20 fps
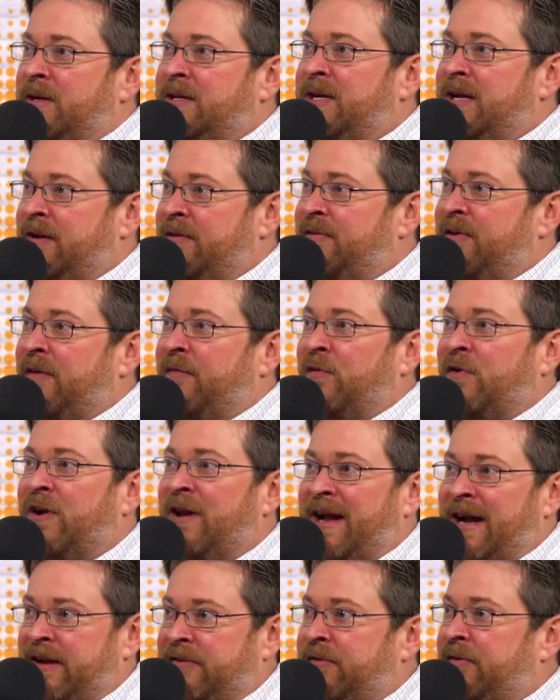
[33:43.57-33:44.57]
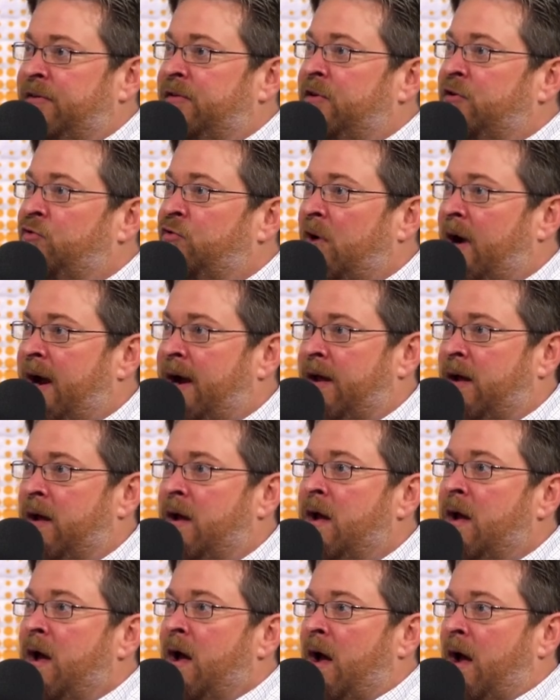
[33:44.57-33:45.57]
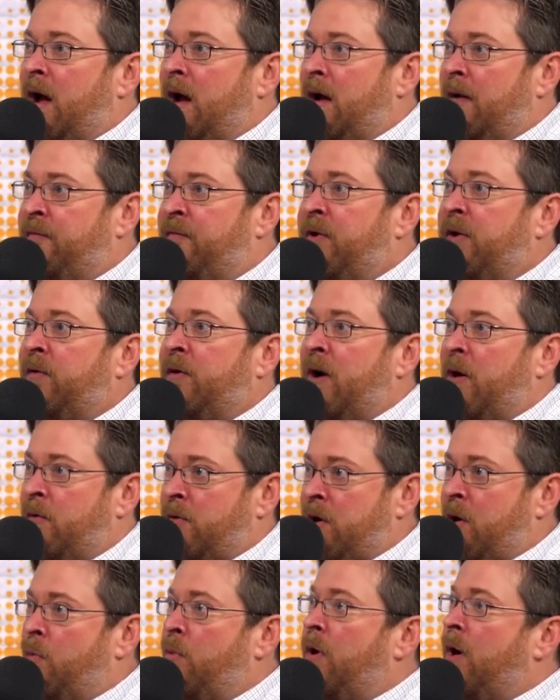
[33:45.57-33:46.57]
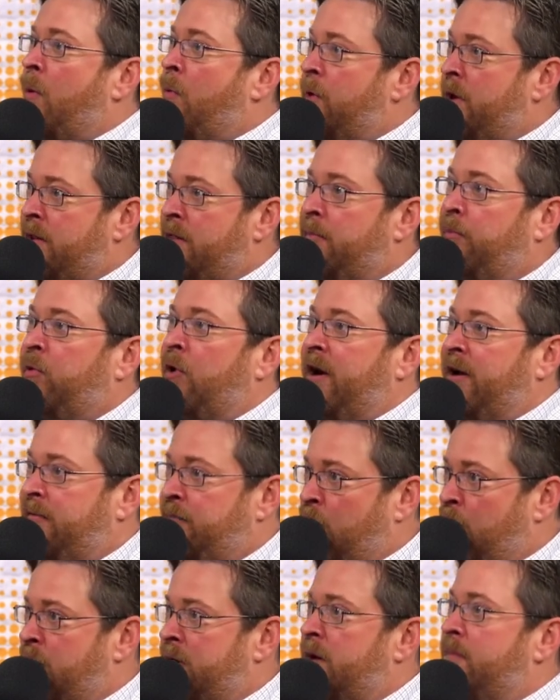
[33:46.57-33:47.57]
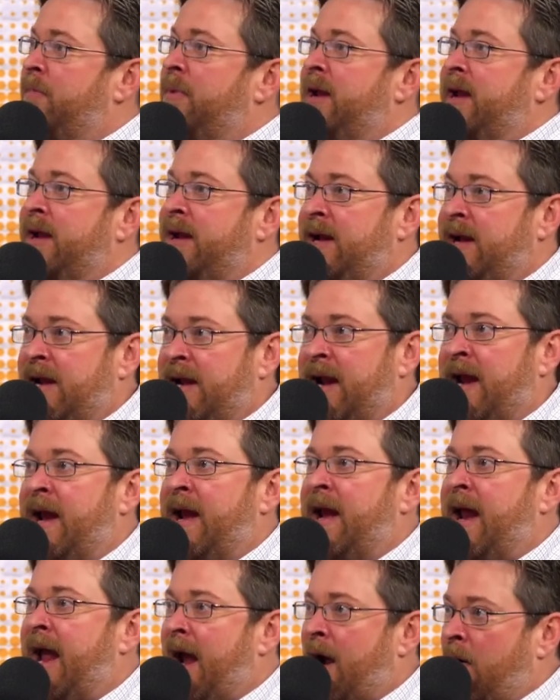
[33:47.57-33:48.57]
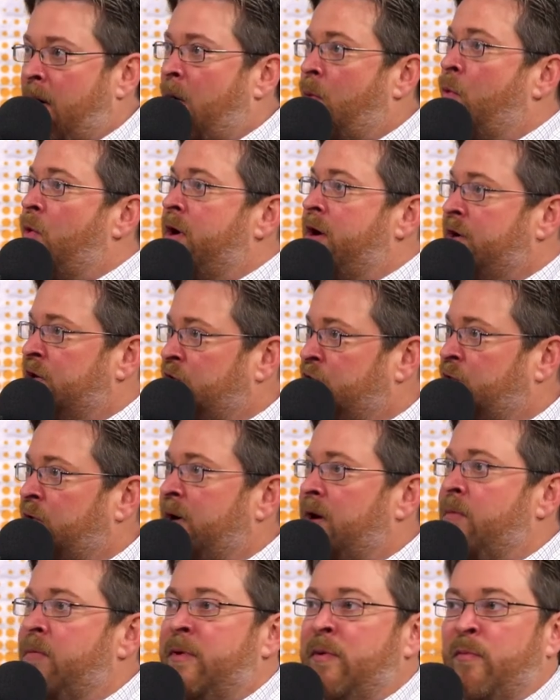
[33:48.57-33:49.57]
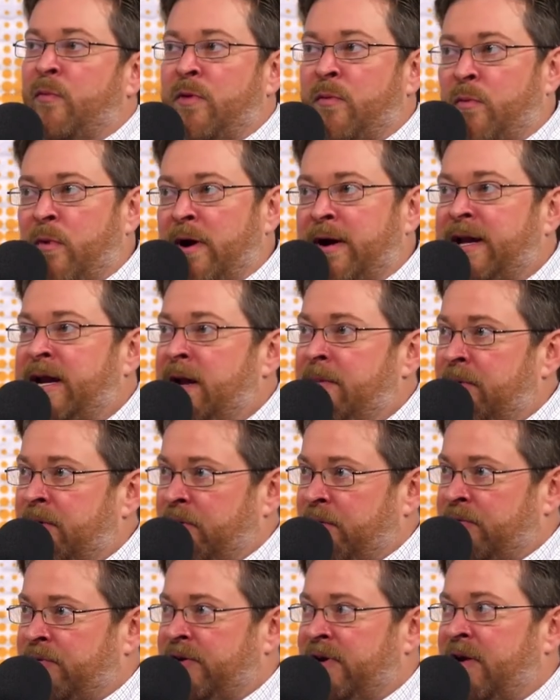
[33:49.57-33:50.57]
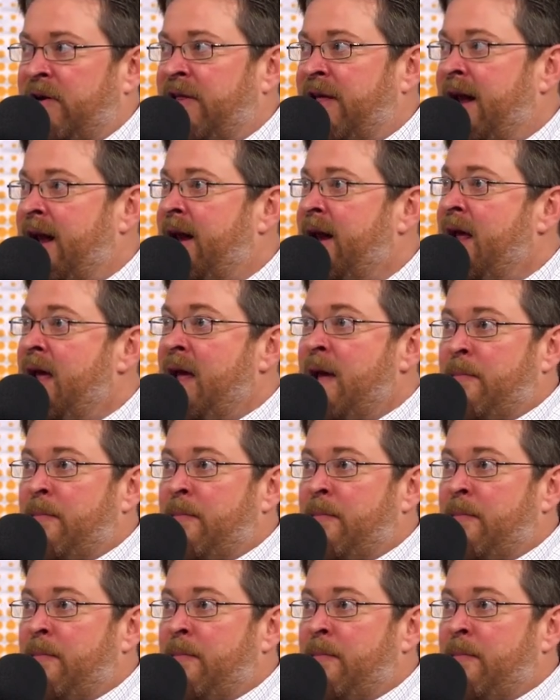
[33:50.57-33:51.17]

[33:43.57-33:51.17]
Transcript: attend several classes to try to figure out, you know, where I wanted the price point to be, and how I wanted to treat them and with what chemicals and all that.